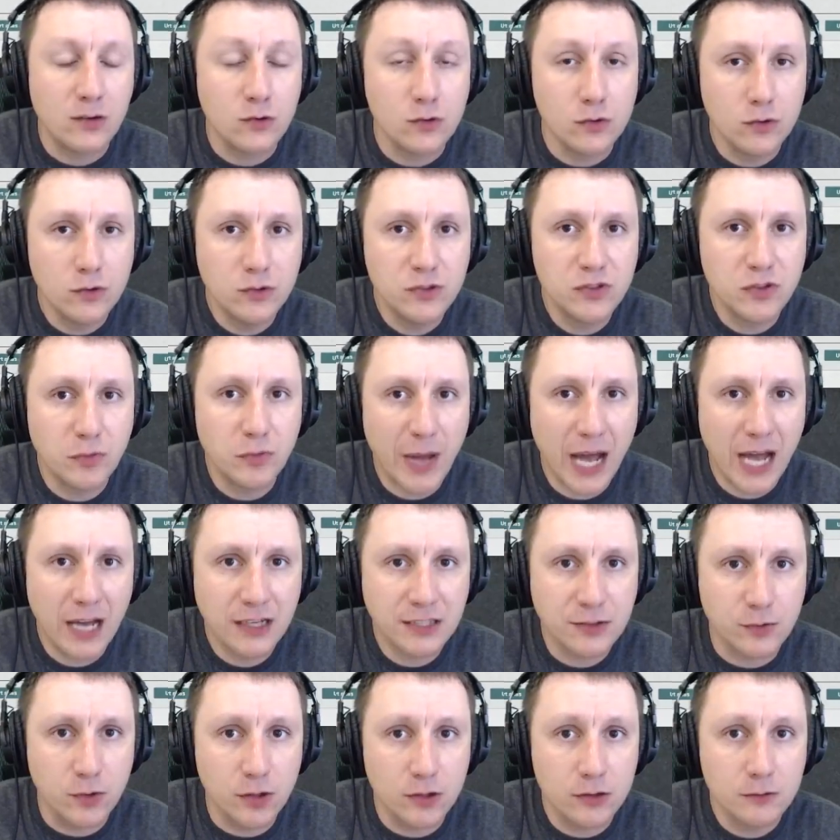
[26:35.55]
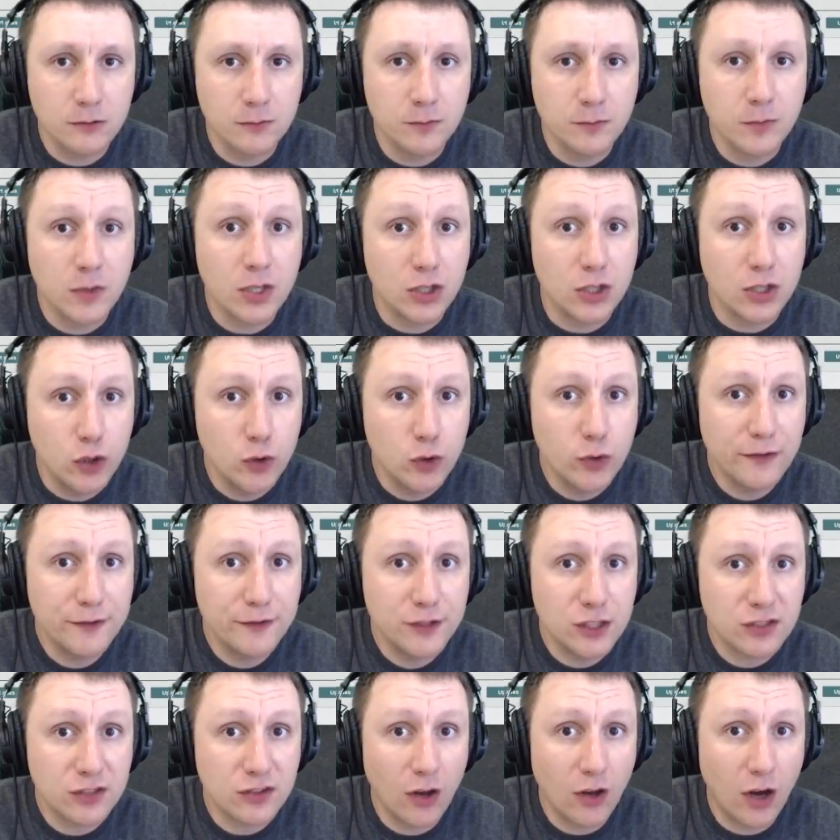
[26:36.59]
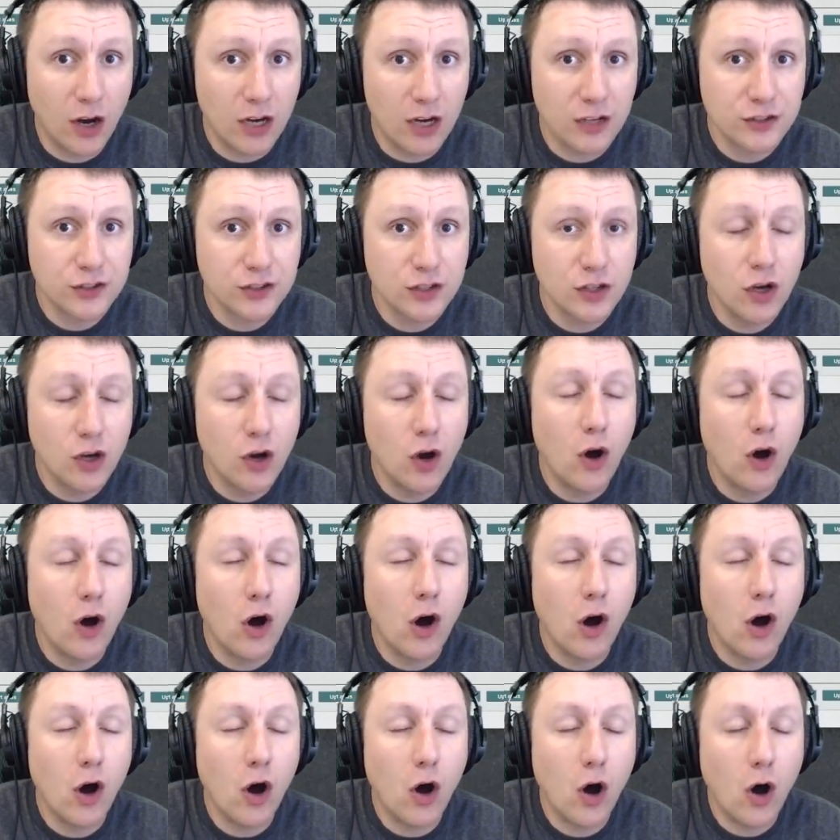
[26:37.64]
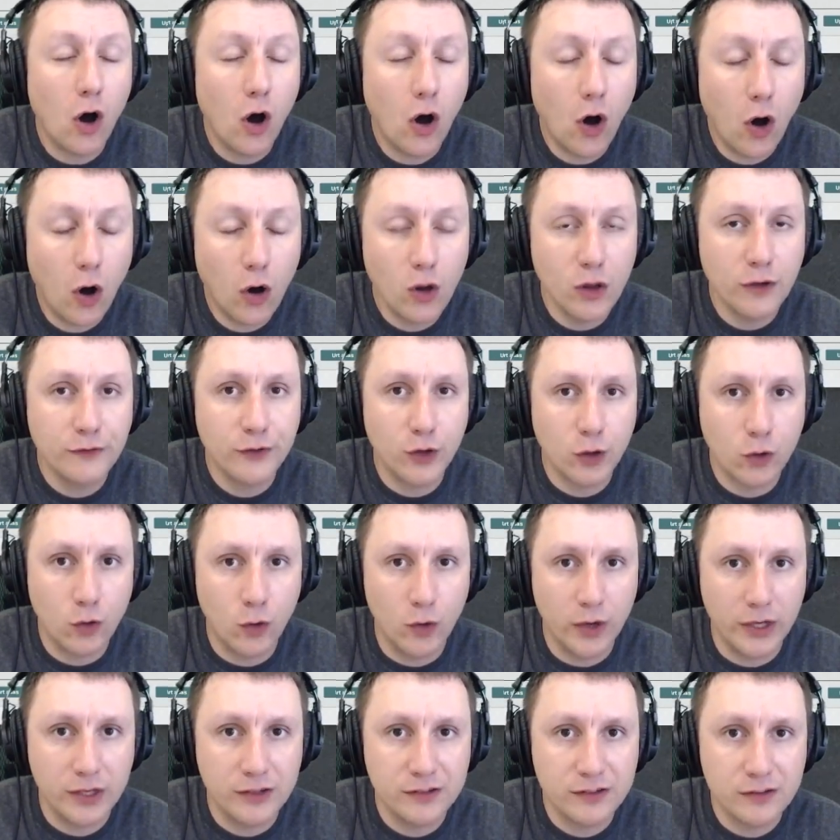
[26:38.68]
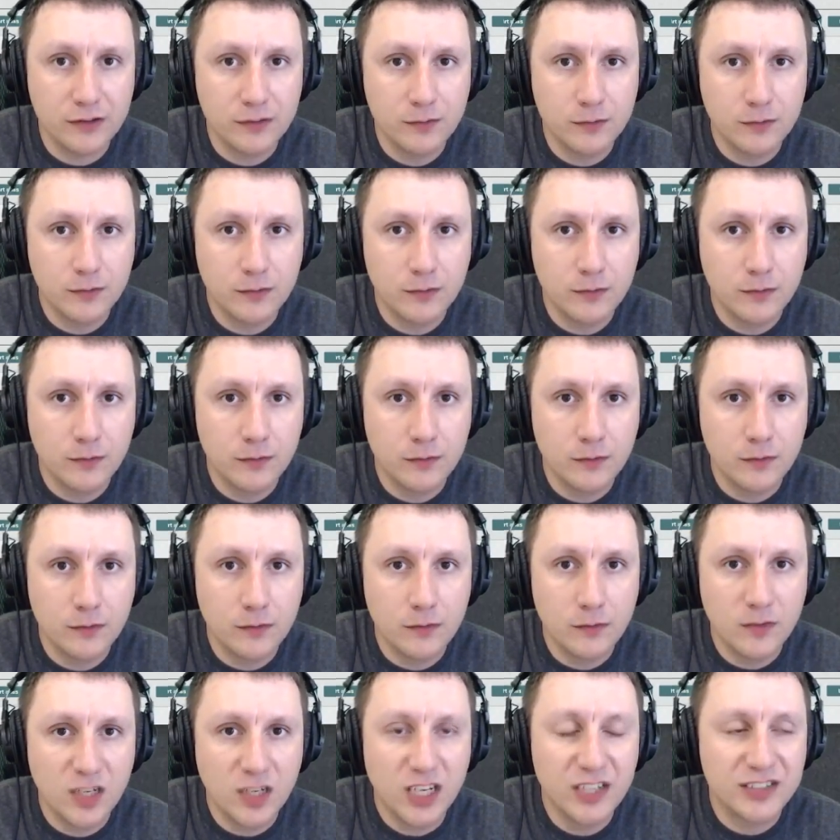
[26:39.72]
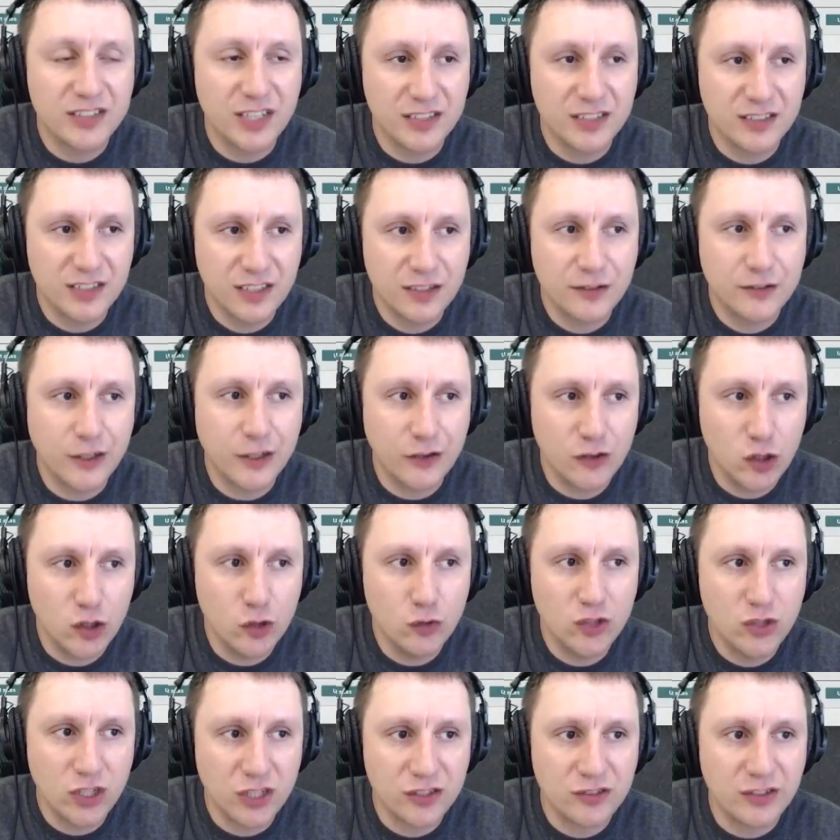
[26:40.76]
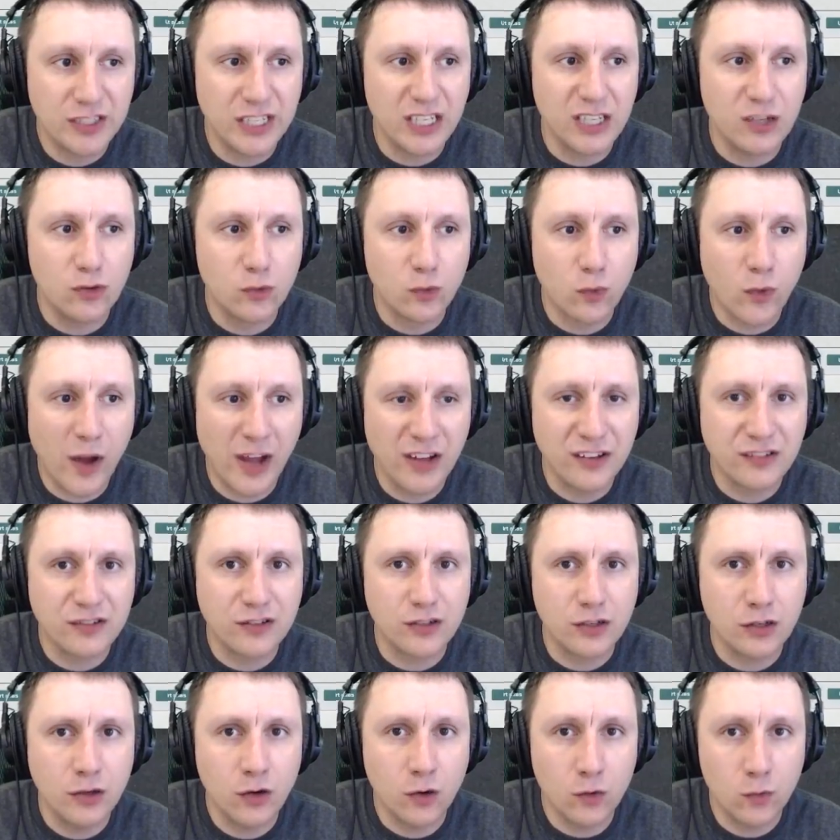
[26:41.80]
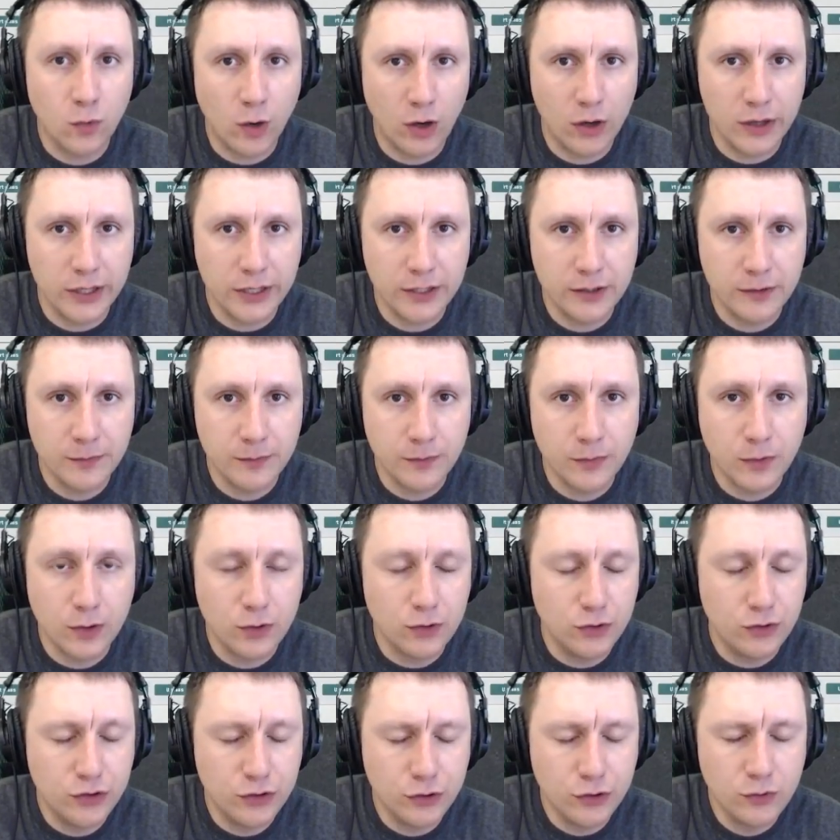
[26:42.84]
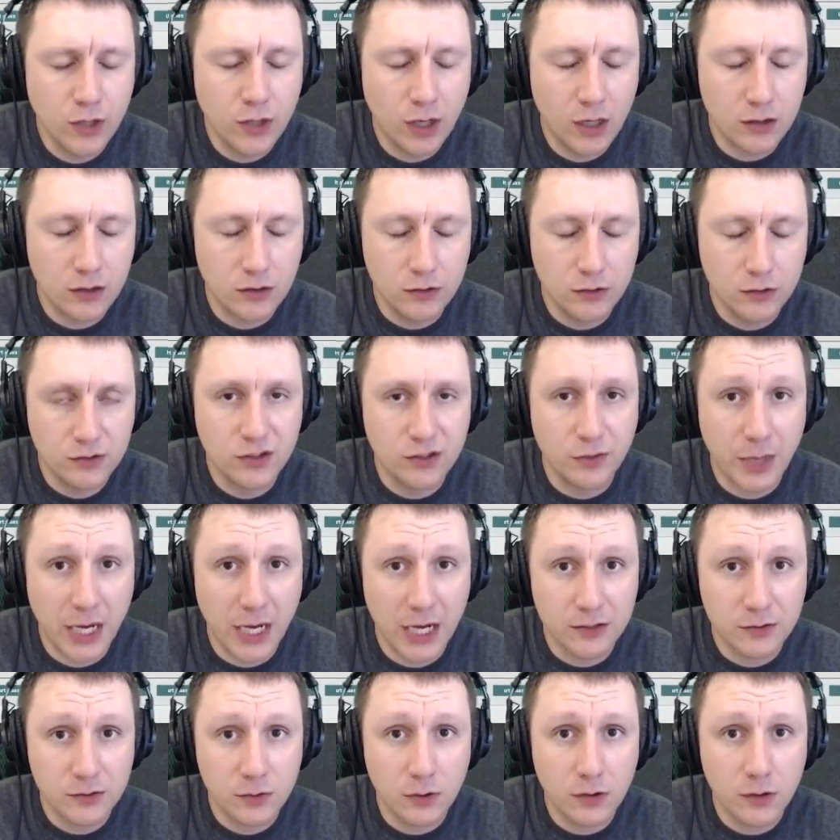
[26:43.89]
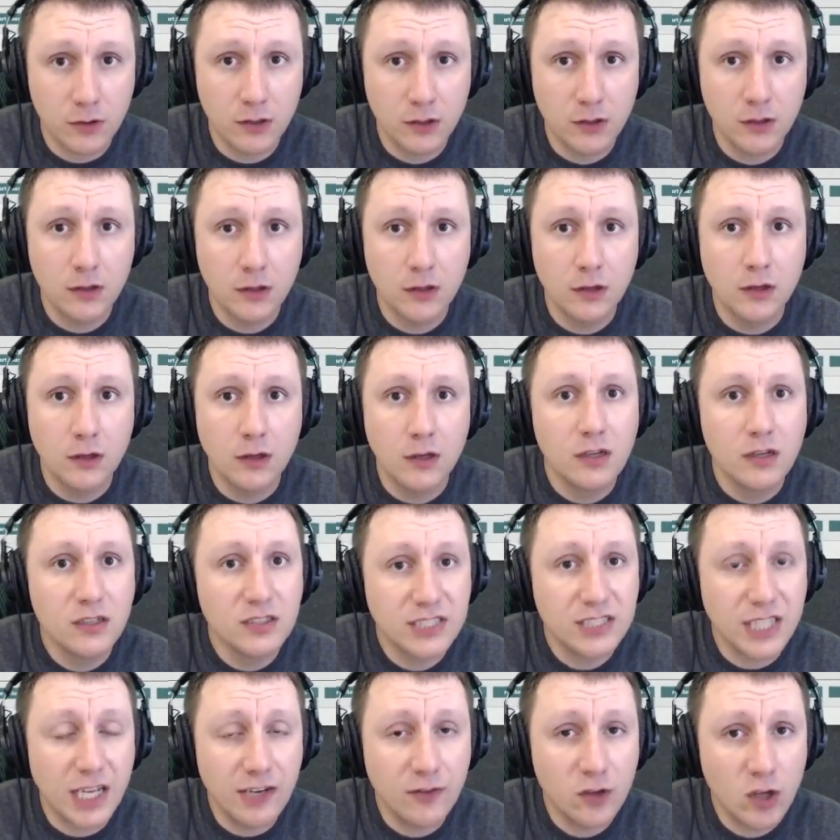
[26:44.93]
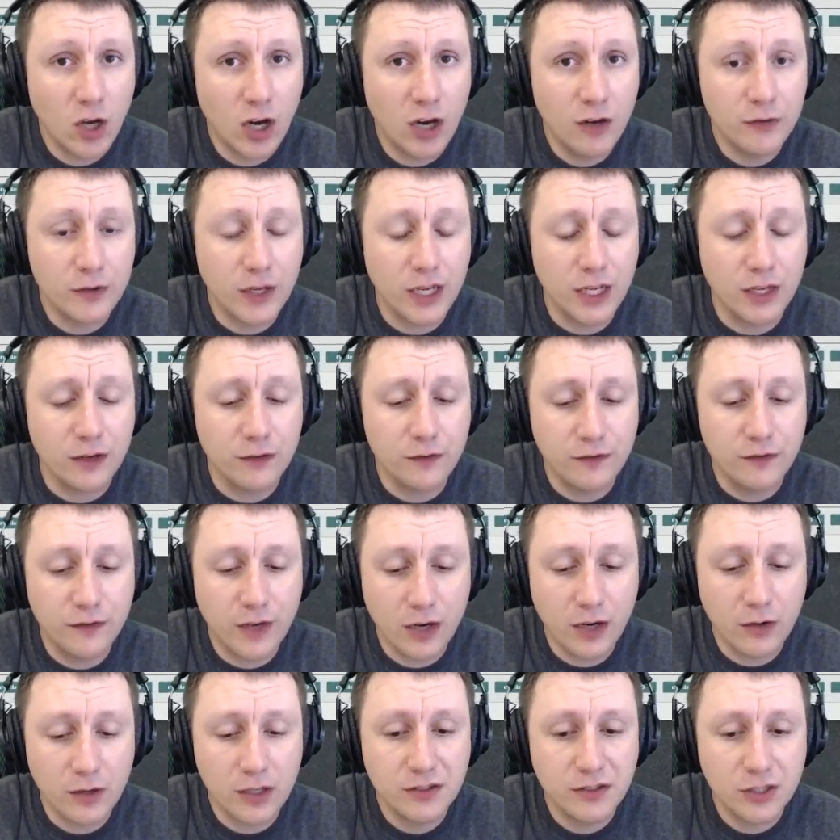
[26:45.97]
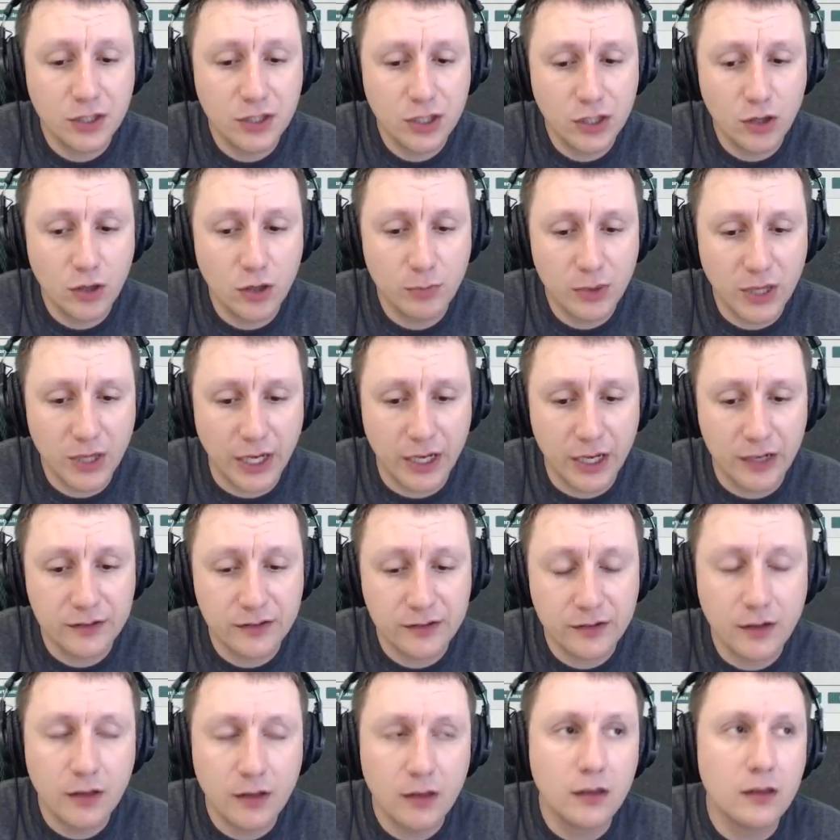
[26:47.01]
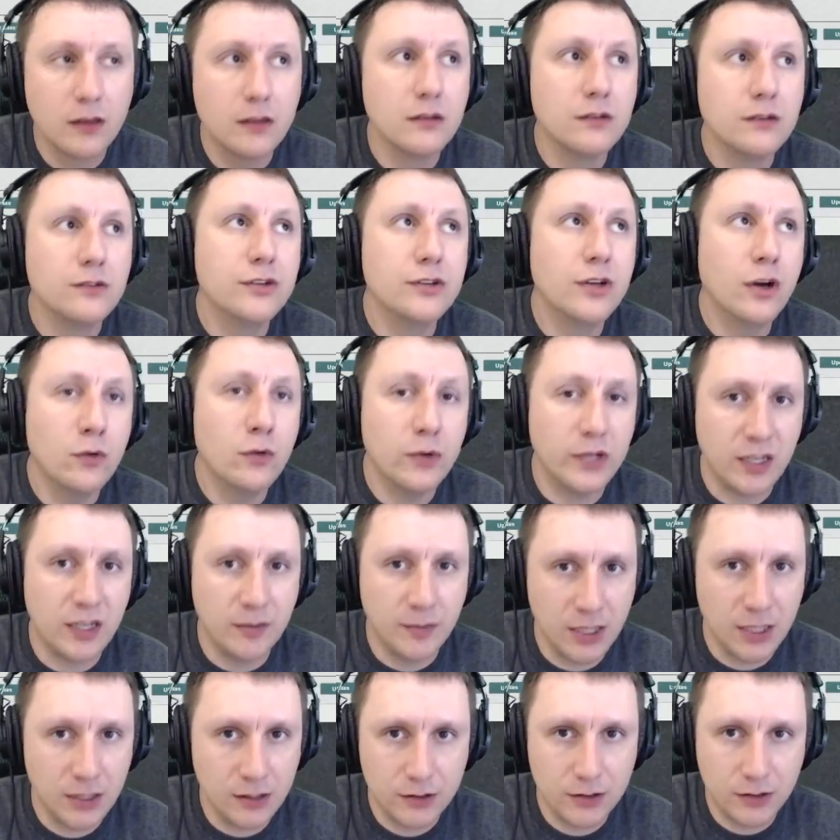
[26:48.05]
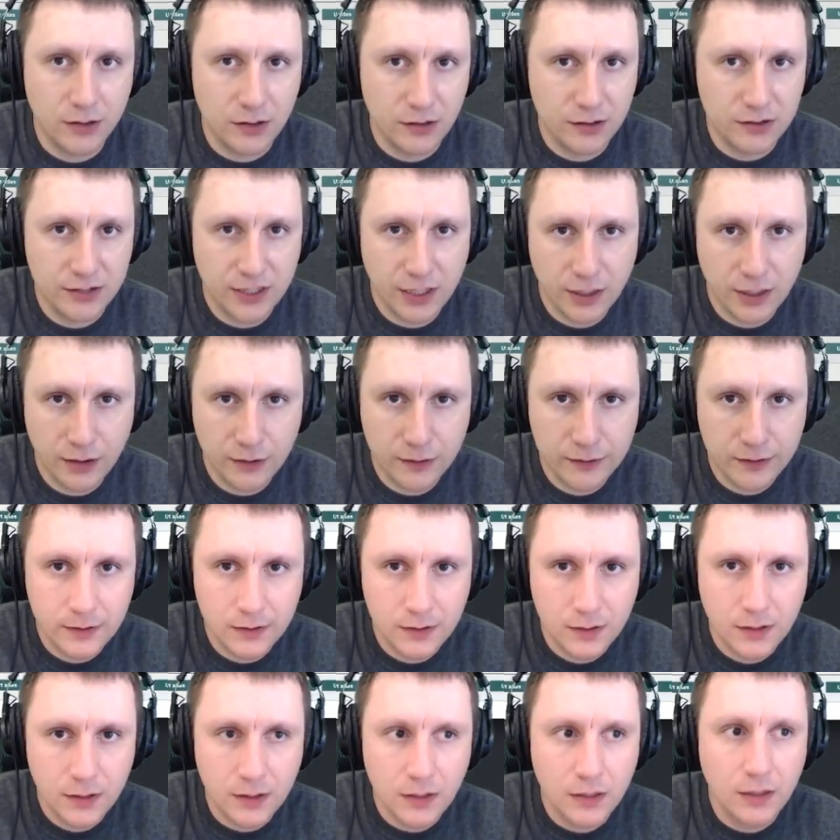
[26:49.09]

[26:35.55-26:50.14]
and you lose your password, you have just lost all of your coins. It's as if you just erased your wallet. Do not lose your password. Save it off in a very secure place. Don't email it to yourself,